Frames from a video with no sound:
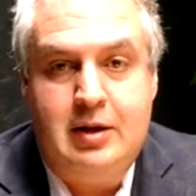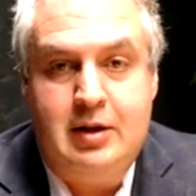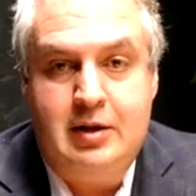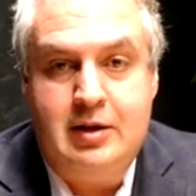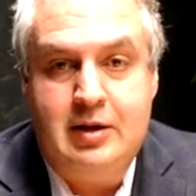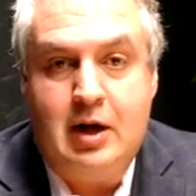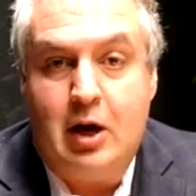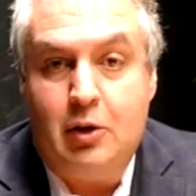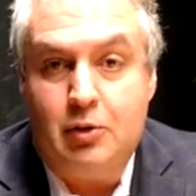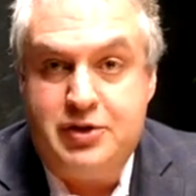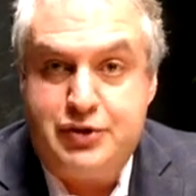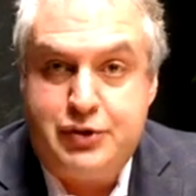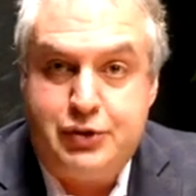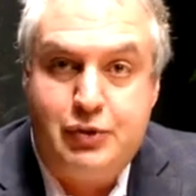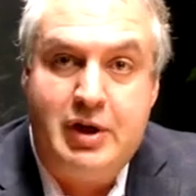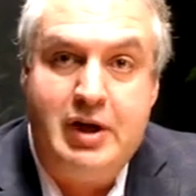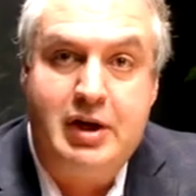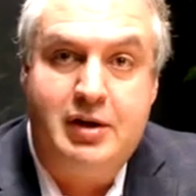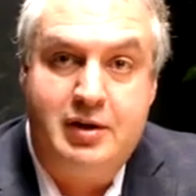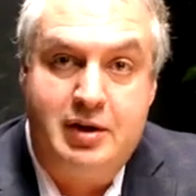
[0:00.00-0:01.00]
the, our
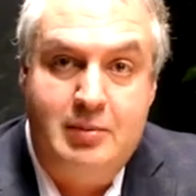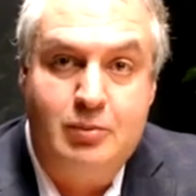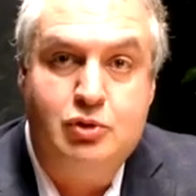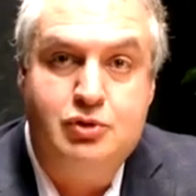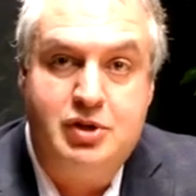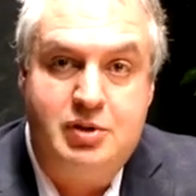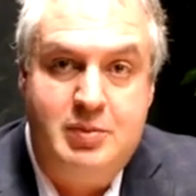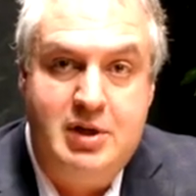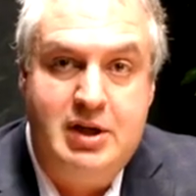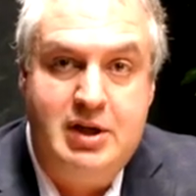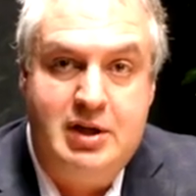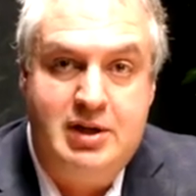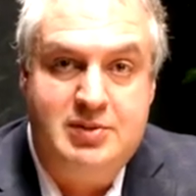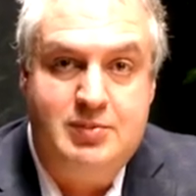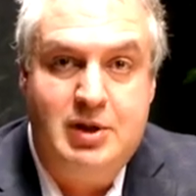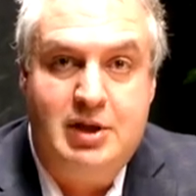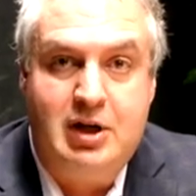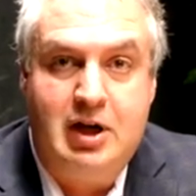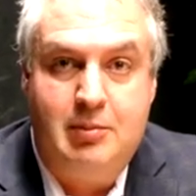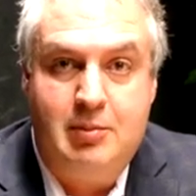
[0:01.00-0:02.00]
strength in multimedia is
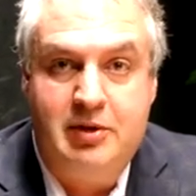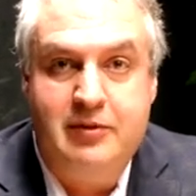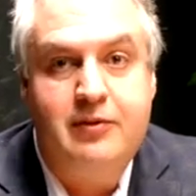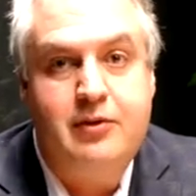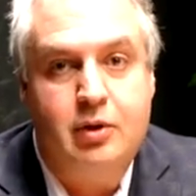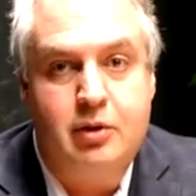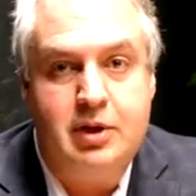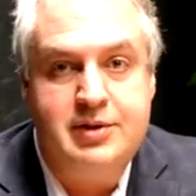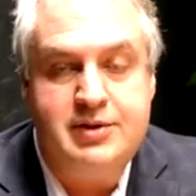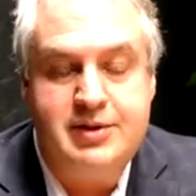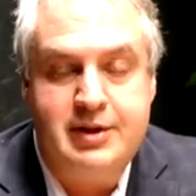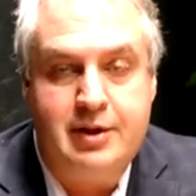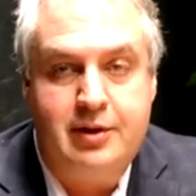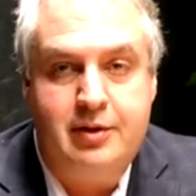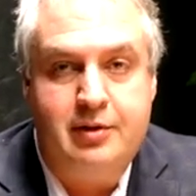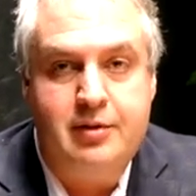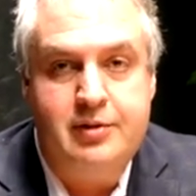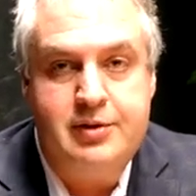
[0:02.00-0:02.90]
becoming front and center.